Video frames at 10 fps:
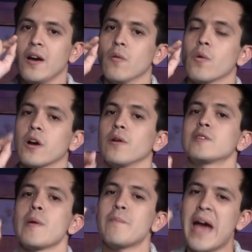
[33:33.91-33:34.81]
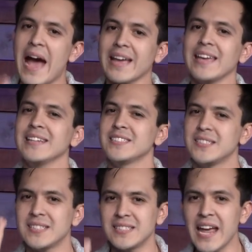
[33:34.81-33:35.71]
we're going to be packing
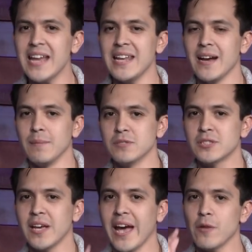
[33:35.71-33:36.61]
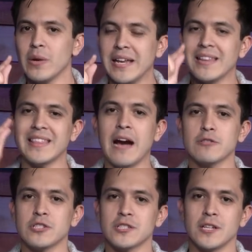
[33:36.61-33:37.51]
stadiums and winning
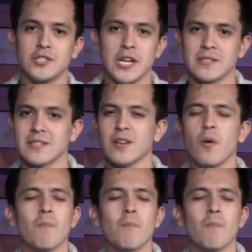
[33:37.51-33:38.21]
thousands to Jesus.